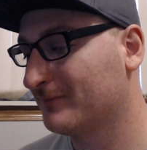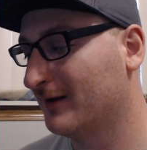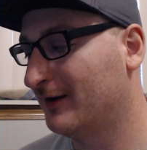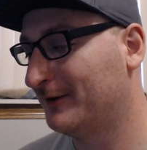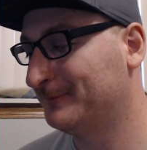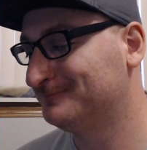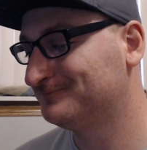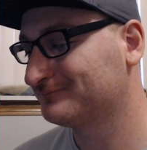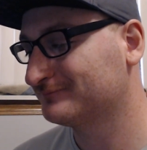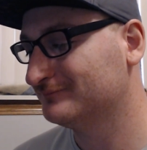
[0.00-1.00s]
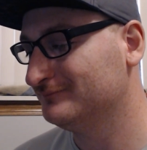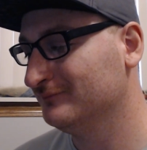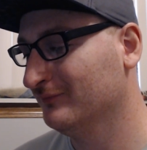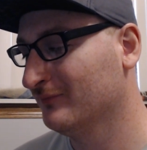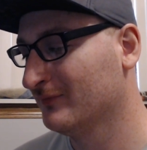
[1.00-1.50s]

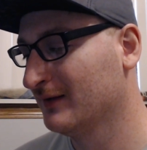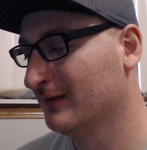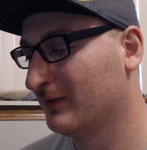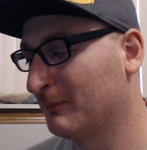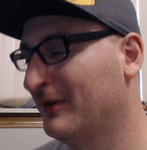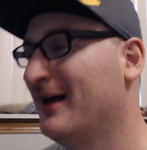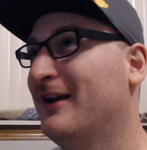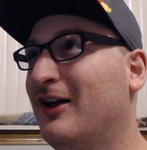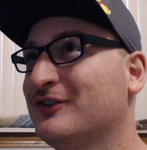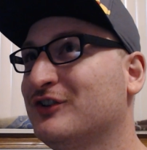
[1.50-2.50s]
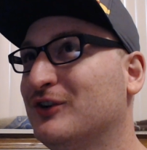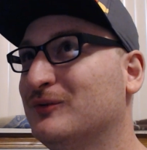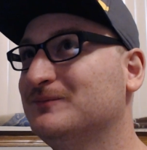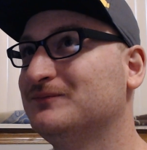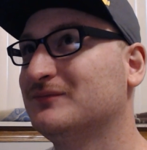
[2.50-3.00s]
The plot
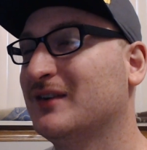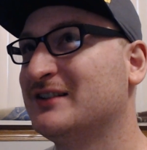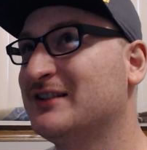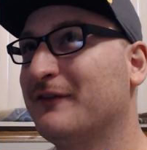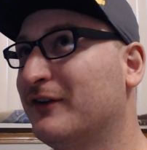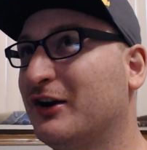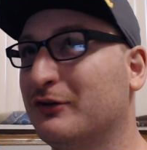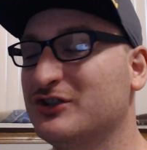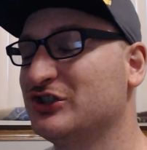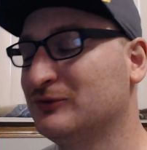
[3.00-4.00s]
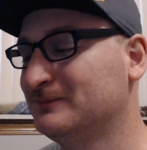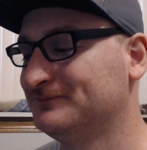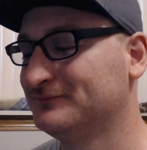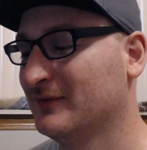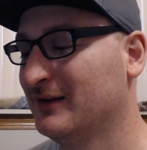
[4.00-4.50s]
also is not very original.
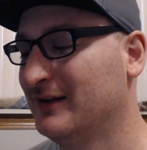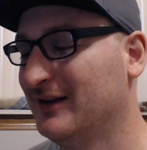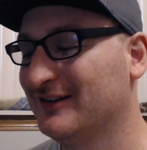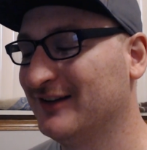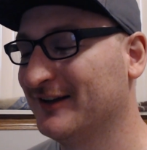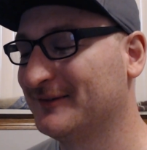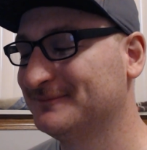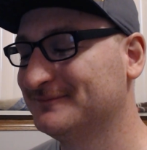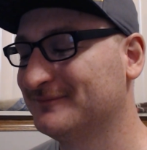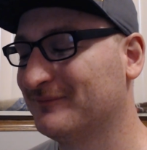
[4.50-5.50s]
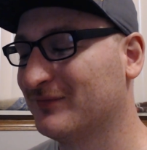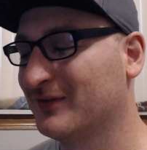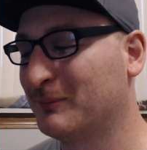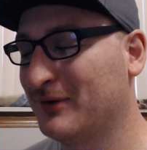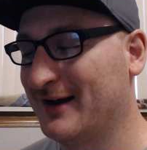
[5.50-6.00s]
Like,
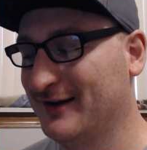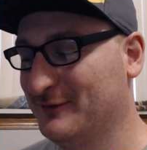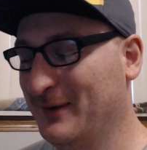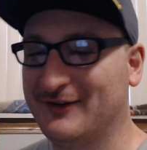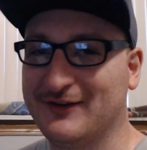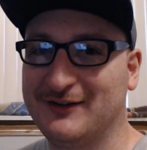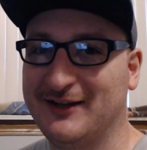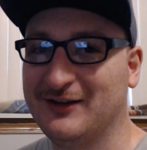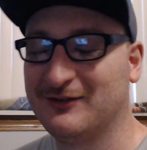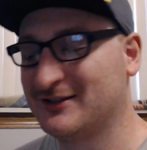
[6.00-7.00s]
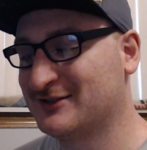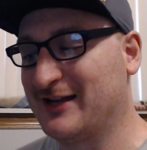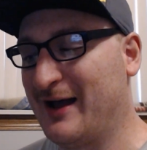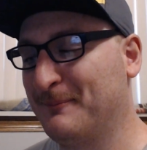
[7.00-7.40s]
the plot is basically, let's stop